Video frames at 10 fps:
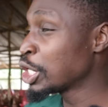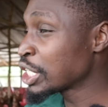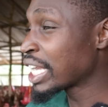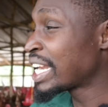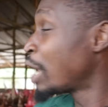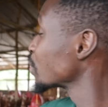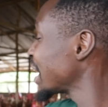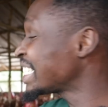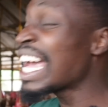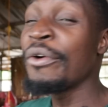your chicken house.
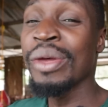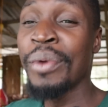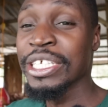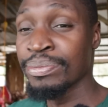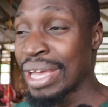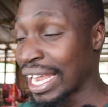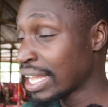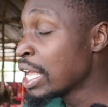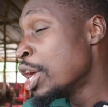A terrible smell.